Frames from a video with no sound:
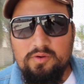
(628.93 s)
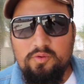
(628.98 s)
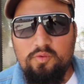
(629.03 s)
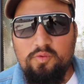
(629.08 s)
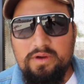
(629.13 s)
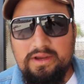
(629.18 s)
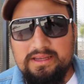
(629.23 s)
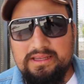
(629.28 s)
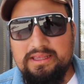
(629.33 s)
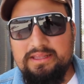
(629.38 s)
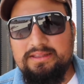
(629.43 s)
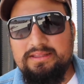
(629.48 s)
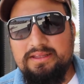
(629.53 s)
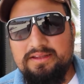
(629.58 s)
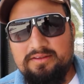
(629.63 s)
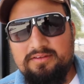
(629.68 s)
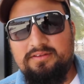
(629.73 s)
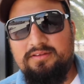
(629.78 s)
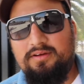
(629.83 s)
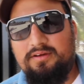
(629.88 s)
Ricky did
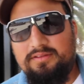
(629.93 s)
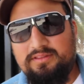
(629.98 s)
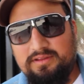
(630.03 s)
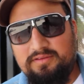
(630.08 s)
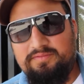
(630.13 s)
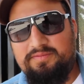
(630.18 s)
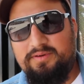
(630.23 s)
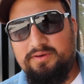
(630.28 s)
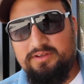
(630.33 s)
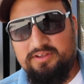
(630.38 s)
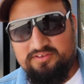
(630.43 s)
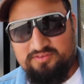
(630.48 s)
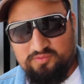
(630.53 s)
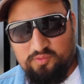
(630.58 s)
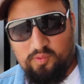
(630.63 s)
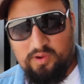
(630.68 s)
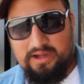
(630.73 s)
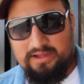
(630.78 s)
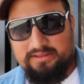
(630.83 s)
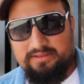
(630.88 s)
something for the
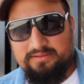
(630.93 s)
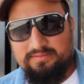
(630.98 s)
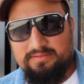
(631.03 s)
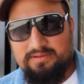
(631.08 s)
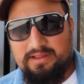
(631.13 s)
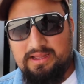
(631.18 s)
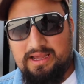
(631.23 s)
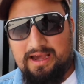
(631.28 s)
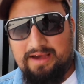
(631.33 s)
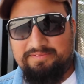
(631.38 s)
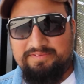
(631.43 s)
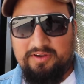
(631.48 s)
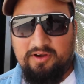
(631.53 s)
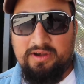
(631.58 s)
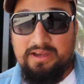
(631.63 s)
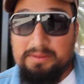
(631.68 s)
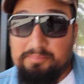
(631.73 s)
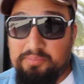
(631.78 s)
squad. After he